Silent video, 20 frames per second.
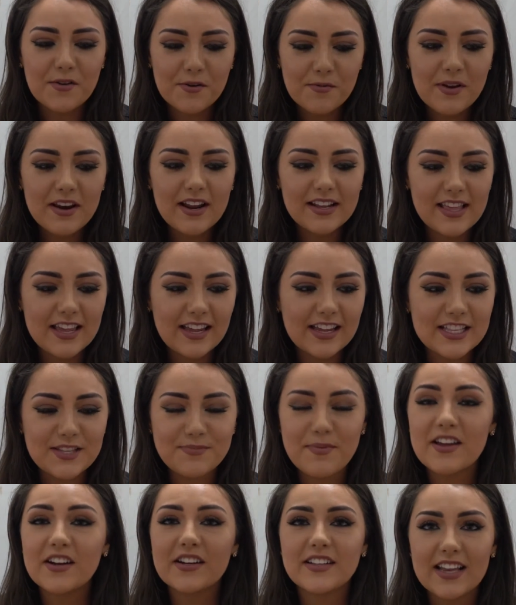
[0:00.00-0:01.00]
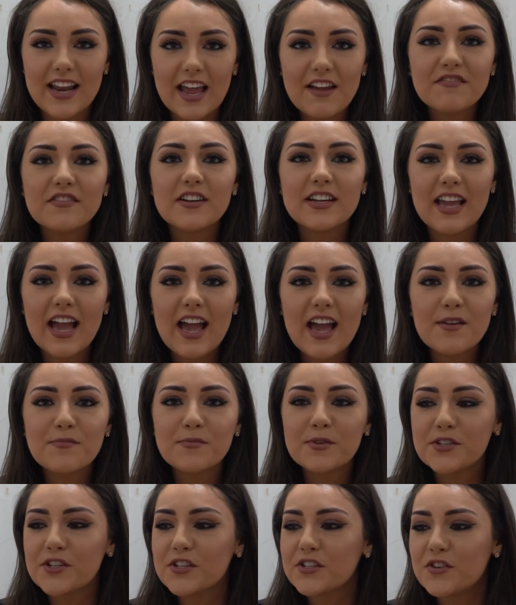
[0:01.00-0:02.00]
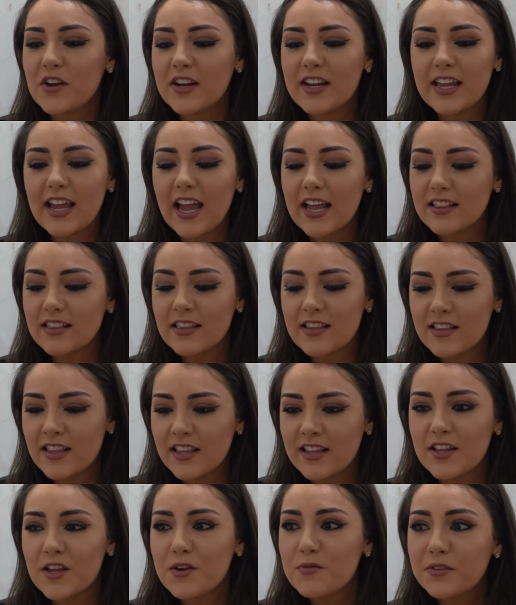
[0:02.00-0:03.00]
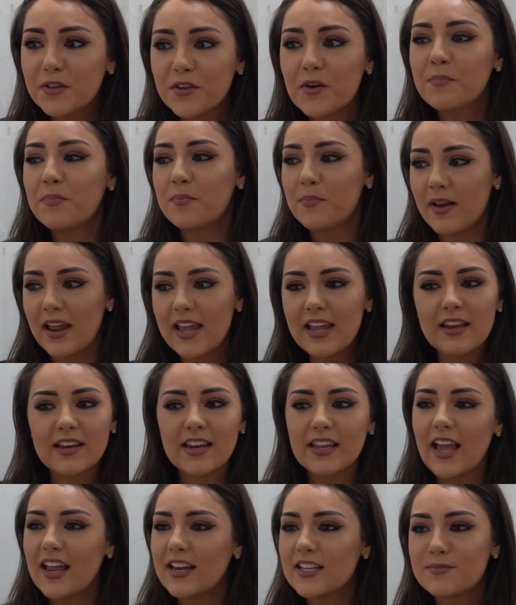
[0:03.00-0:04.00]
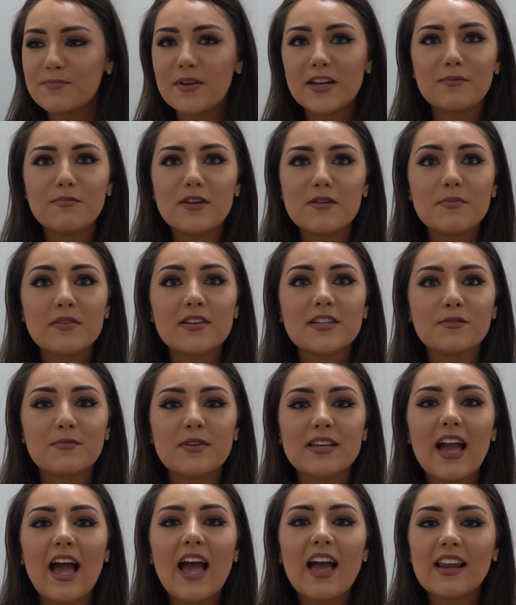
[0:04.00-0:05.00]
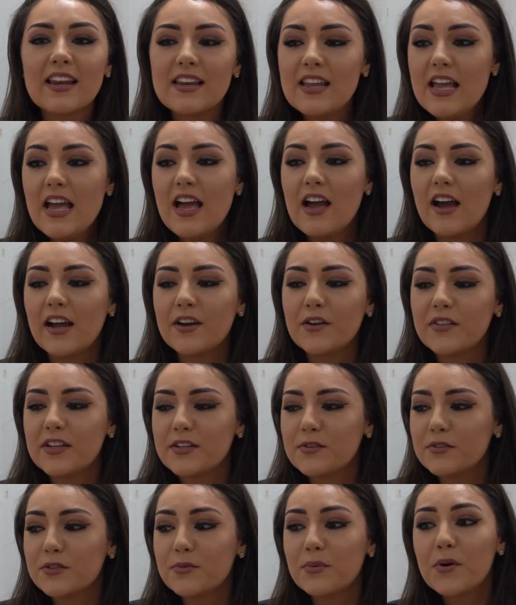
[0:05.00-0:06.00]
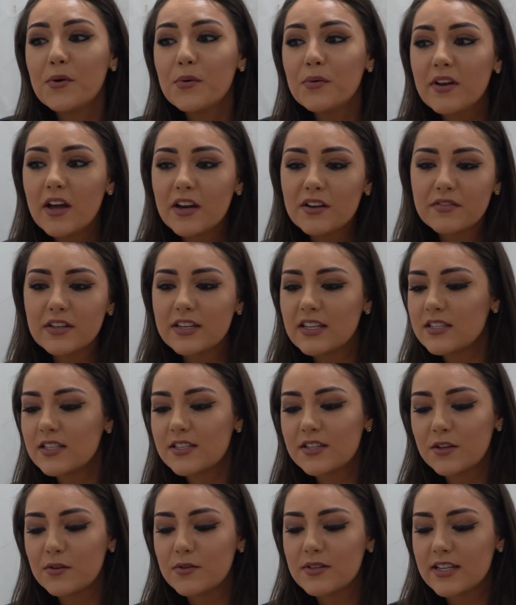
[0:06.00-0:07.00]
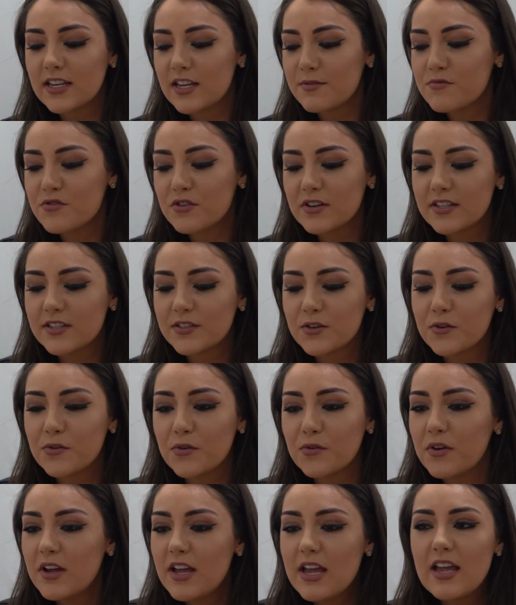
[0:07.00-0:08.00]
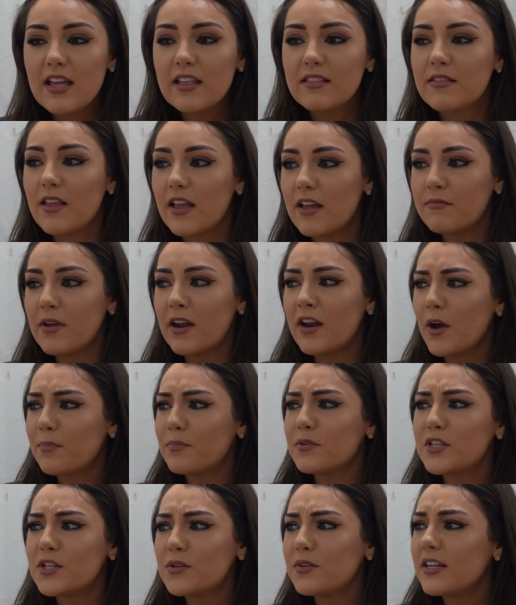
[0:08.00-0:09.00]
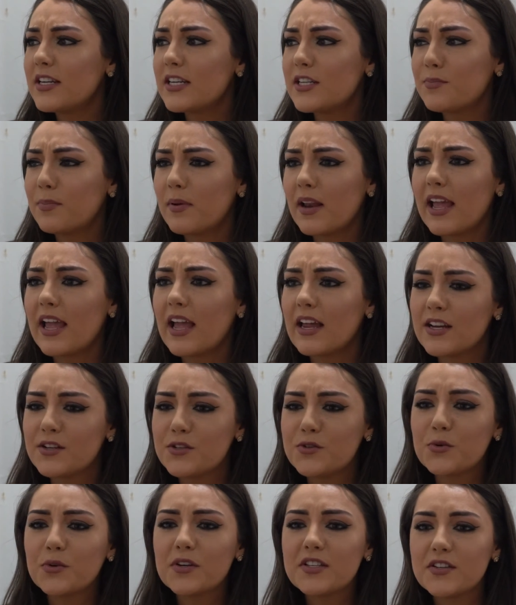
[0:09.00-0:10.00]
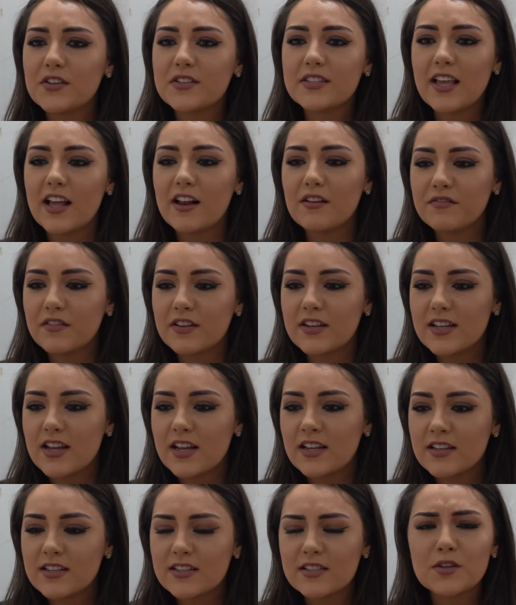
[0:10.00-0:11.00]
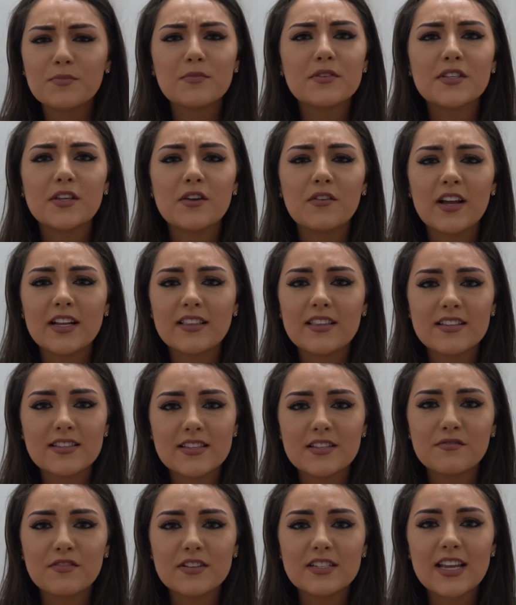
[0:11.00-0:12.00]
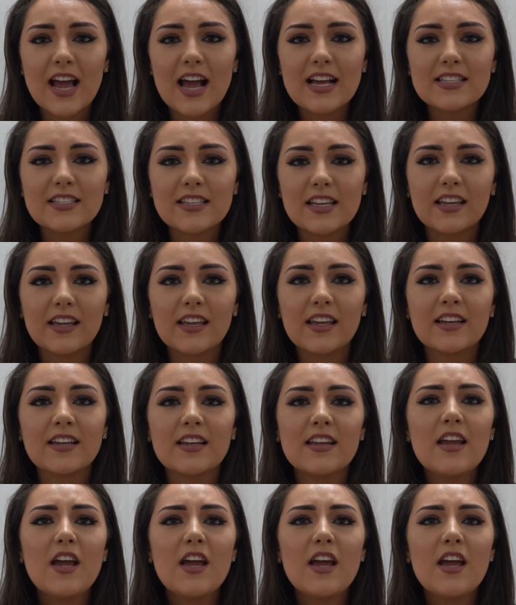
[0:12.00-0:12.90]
Well, I think it's better than ever, yeah, and we're just trying to get the youth up playing and get as many people as we can. I know they don't do a whole lot of it in schools anymore, so an opportunity to play and endorse yourself in a, in a summer school like this is fantastic and